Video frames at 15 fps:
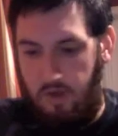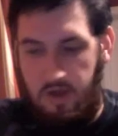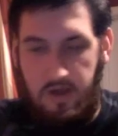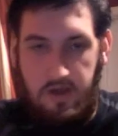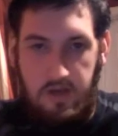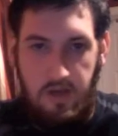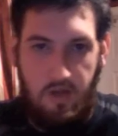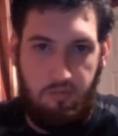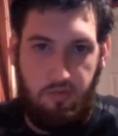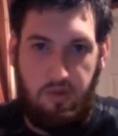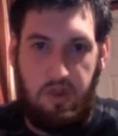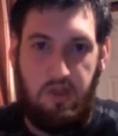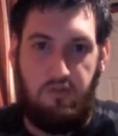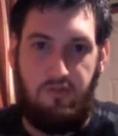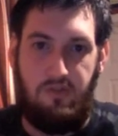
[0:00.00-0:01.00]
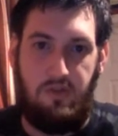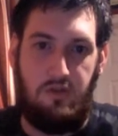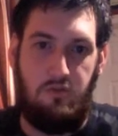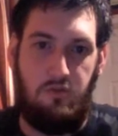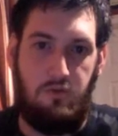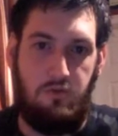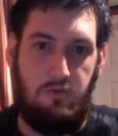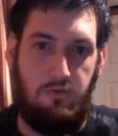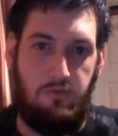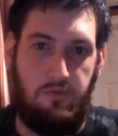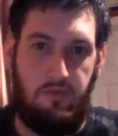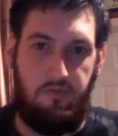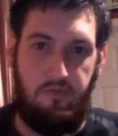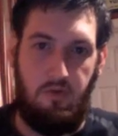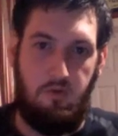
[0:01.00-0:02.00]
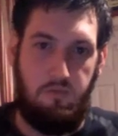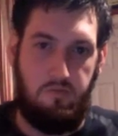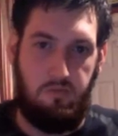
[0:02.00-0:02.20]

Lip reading: any application that you use the phone